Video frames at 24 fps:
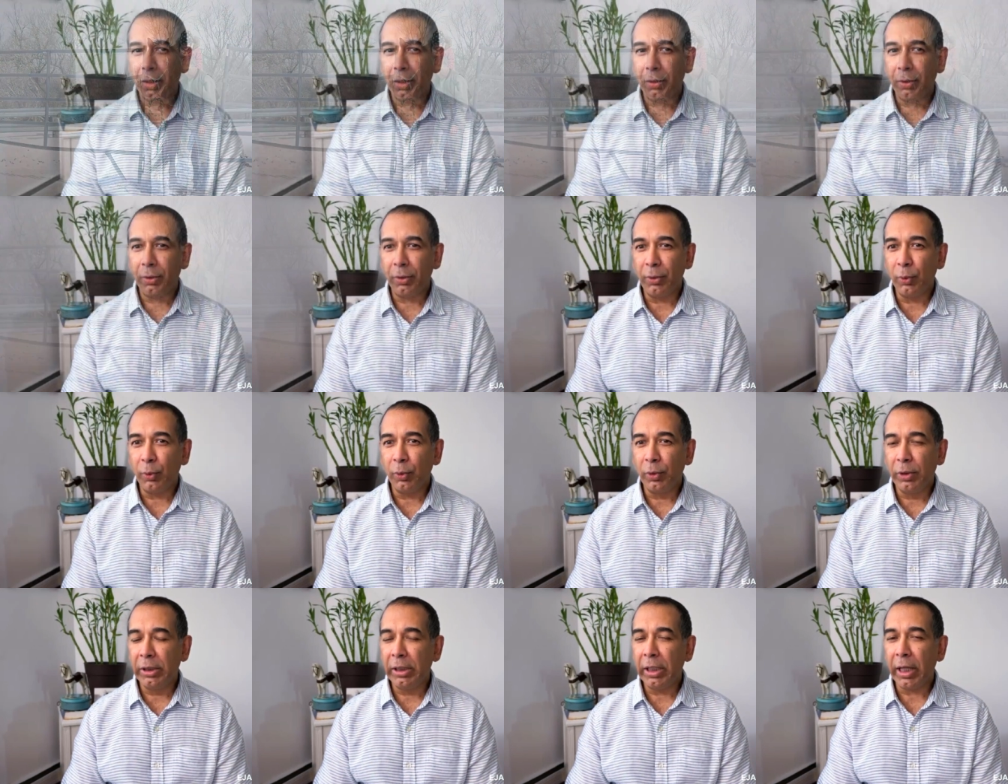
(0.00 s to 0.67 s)
then
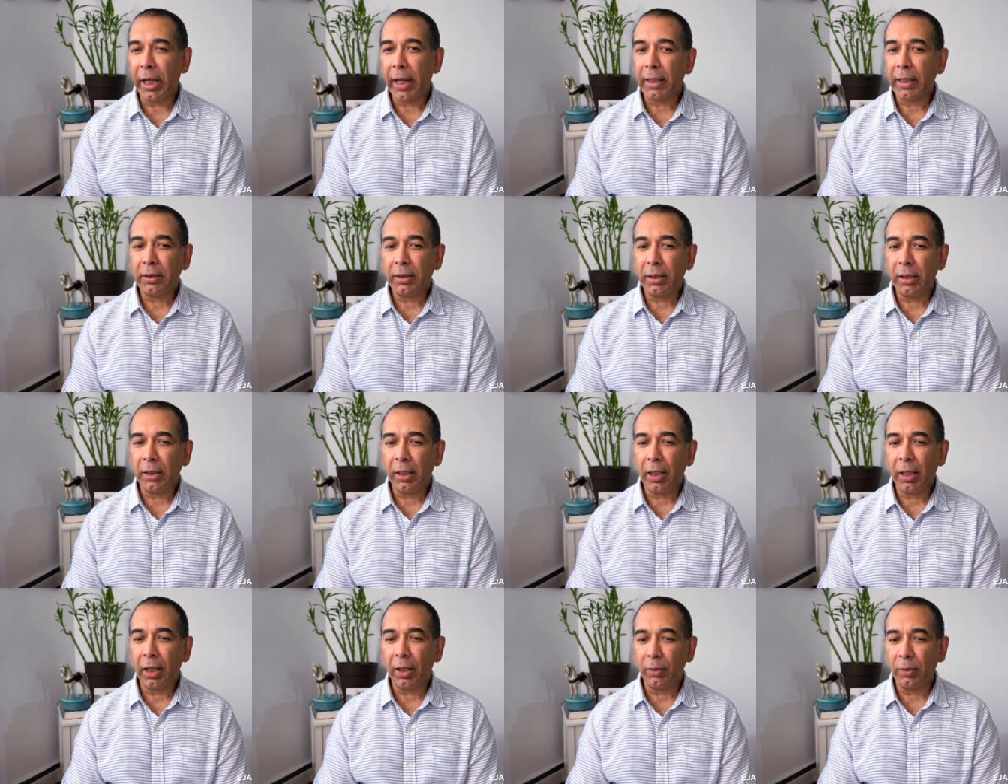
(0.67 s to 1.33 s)
do the
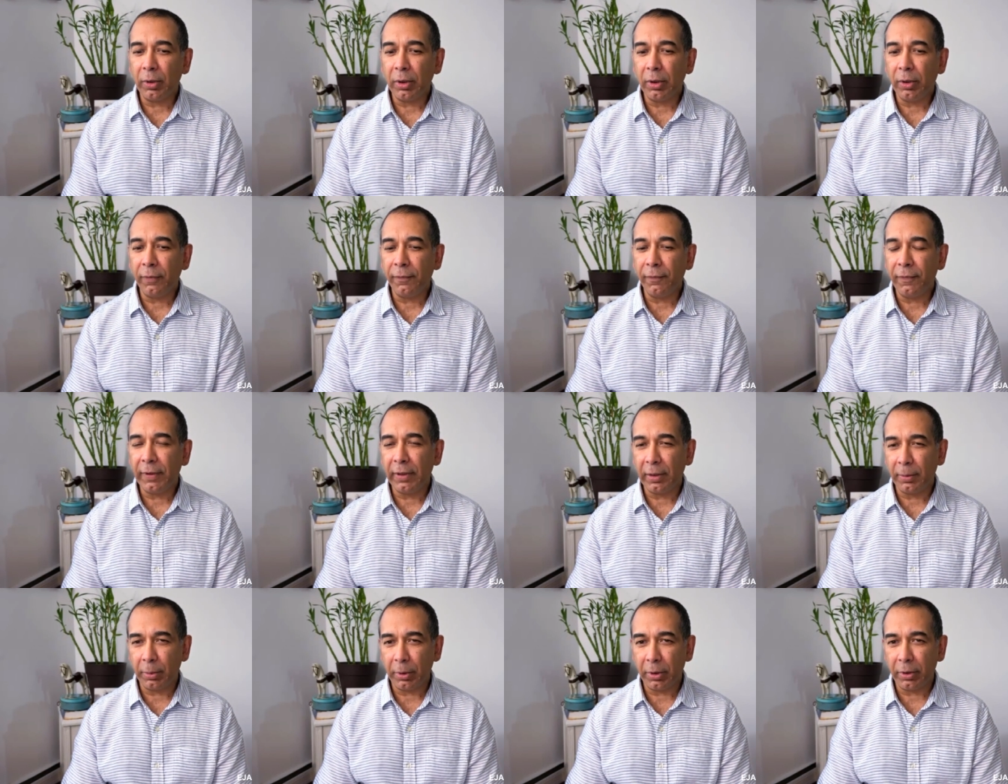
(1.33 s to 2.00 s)
acting? How did you
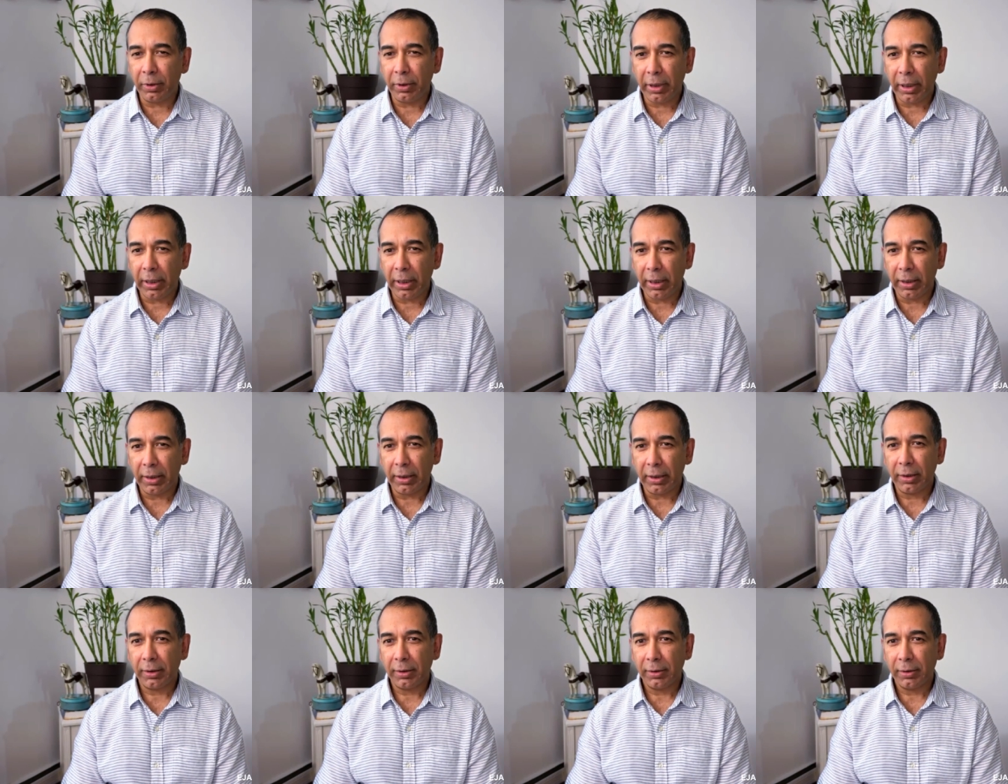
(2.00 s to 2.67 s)
feel about that?